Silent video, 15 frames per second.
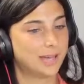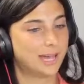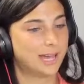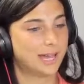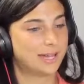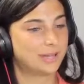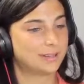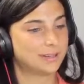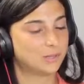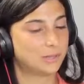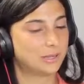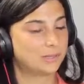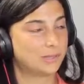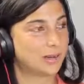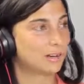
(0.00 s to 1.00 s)
And
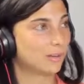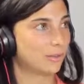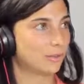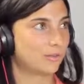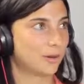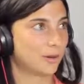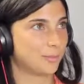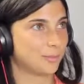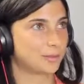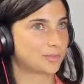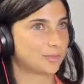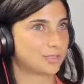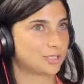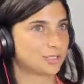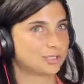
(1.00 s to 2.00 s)
we invited all the farmers,
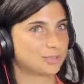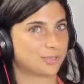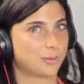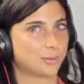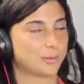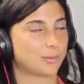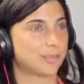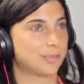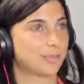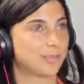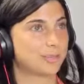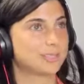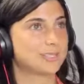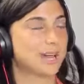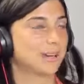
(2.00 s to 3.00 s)
which there were only
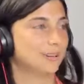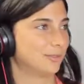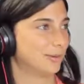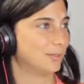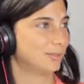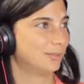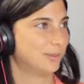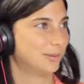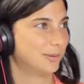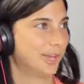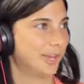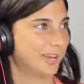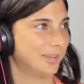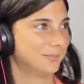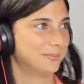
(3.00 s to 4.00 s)
like 10 of them who
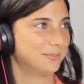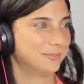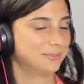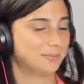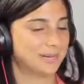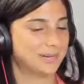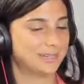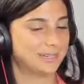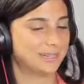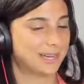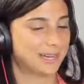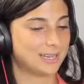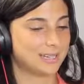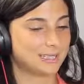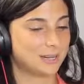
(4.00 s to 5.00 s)
came, but
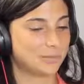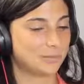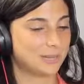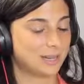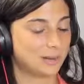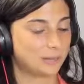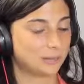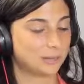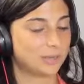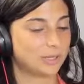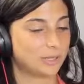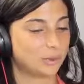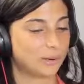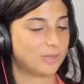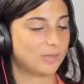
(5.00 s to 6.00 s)
I ended up becoming
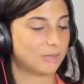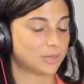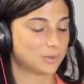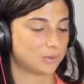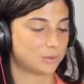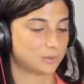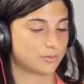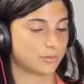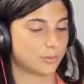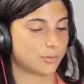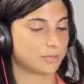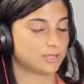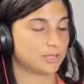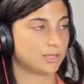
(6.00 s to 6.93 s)
really great friends with those farmers.